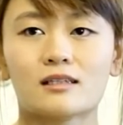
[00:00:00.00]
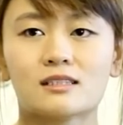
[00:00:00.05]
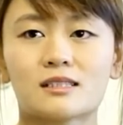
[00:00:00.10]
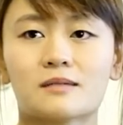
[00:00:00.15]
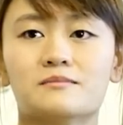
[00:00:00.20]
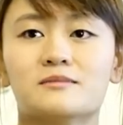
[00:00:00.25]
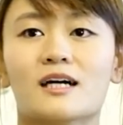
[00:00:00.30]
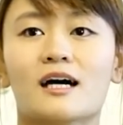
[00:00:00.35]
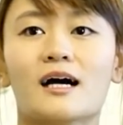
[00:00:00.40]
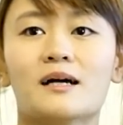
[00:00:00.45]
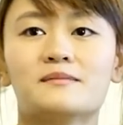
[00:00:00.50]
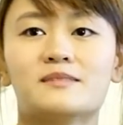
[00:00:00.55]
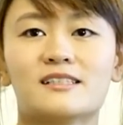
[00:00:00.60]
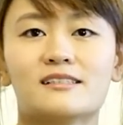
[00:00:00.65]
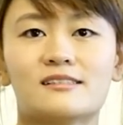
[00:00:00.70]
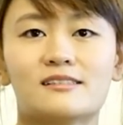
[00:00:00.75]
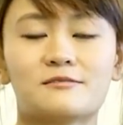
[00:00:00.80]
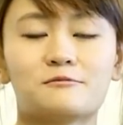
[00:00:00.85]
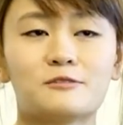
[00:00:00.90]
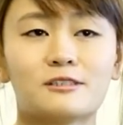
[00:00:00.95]
sometimes
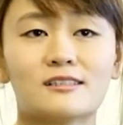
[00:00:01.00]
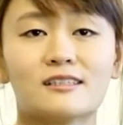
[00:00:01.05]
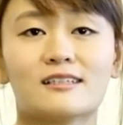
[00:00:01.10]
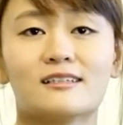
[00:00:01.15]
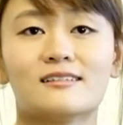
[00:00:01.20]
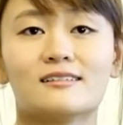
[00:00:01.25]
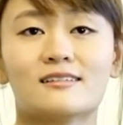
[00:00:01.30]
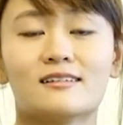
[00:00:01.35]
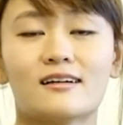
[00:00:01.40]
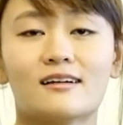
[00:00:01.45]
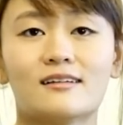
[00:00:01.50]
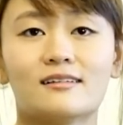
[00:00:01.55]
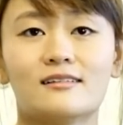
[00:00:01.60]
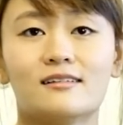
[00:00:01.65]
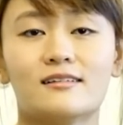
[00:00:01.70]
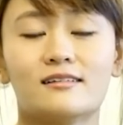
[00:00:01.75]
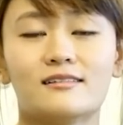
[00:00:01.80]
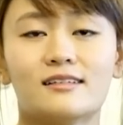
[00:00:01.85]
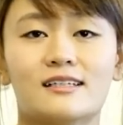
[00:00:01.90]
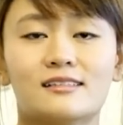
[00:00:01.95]
it's really
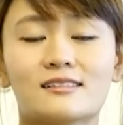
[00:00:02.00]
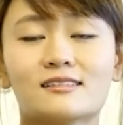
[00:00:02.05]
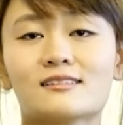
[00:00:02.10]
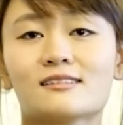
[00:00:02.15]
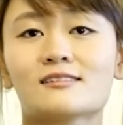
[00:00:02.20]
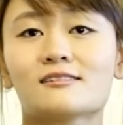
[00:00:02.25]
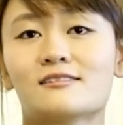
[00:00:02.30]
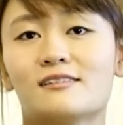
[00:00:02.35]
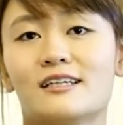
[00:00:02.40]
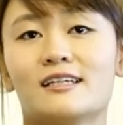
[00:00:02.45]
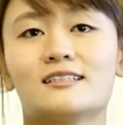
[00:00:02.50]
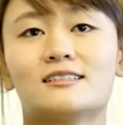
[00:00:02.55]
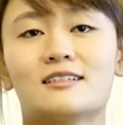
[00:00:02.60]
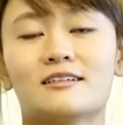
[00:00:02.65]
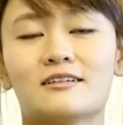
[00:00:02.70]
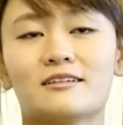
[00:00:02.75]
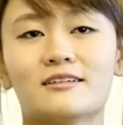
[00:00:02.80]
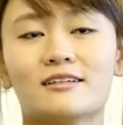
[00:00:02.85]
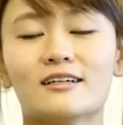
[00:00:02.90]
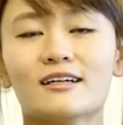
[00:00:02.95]
necessary
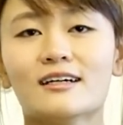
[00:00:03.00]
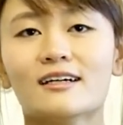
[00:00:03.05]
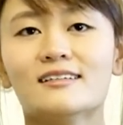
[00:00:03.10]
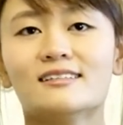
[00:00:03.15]
to